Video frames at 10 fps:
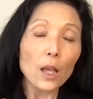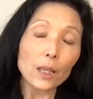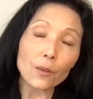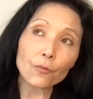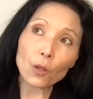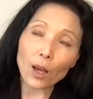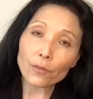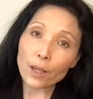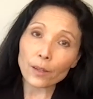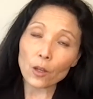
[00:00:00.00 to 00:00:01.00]
If you
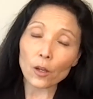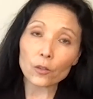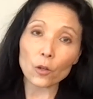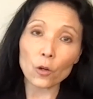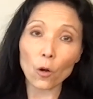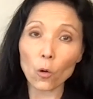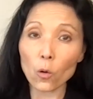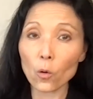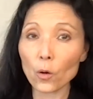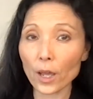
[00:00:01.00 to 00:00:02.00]
have done a ho
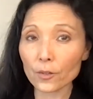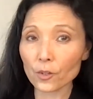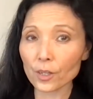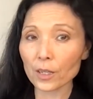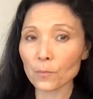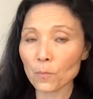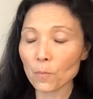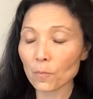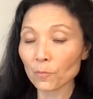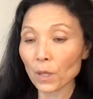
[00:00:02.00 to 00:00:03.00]
ho ho exercise
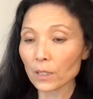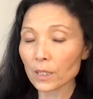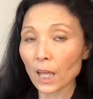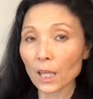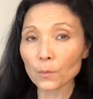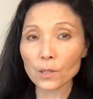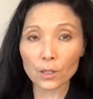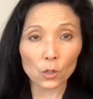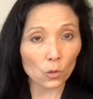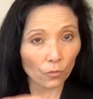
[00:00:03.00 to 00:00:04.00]
many times
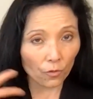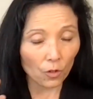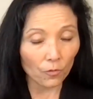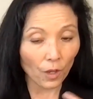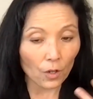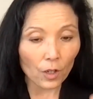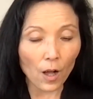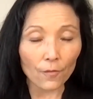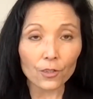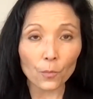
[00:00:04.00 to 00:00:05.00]
and you feel very
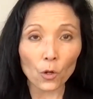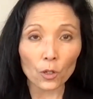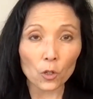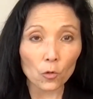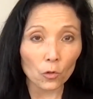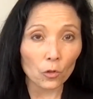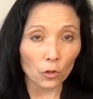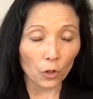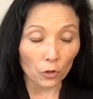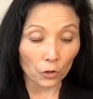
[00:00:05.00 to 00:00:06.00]
comfortable and
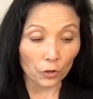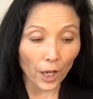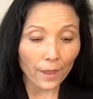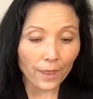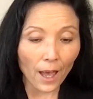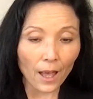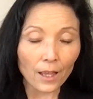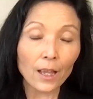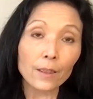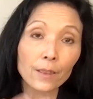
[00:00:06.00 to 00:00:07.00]
you're good at that,
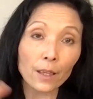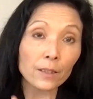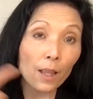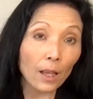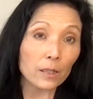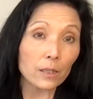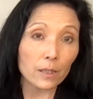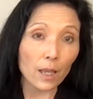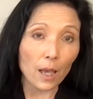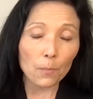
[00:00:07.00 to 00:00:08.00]
then next
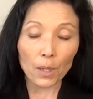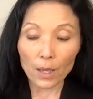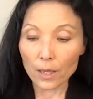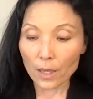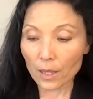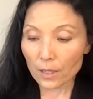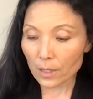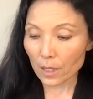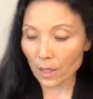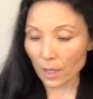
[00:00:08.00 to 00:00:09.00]
step
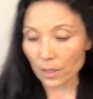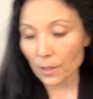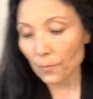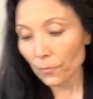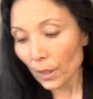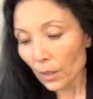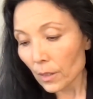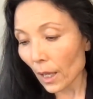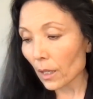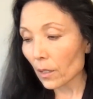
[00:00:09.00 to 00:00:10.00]
is this.
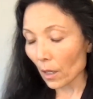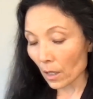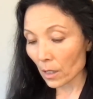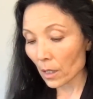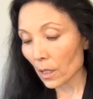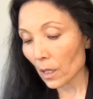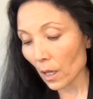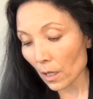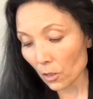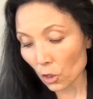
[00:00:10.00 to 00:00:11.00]
Take any
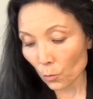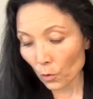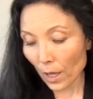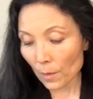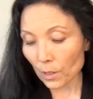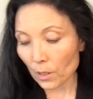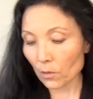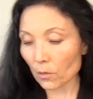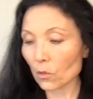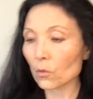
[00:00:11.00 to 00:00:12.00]
Shinobue. I'm gonna
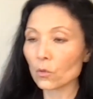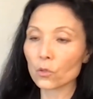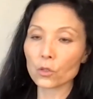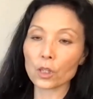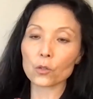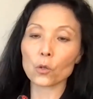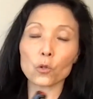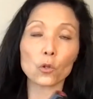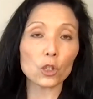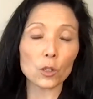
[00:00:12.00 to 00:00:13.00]
use 6 on
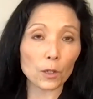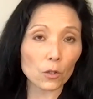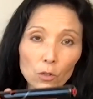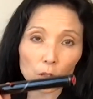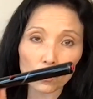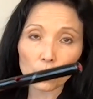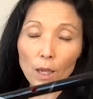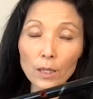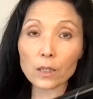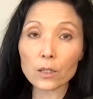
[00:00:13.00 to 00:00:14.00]
Joshi, but you can do
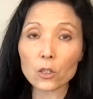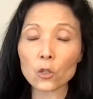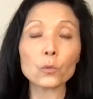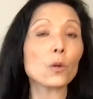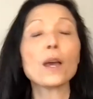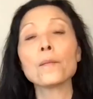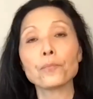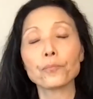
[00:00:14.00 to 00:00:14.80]
any Shinobue.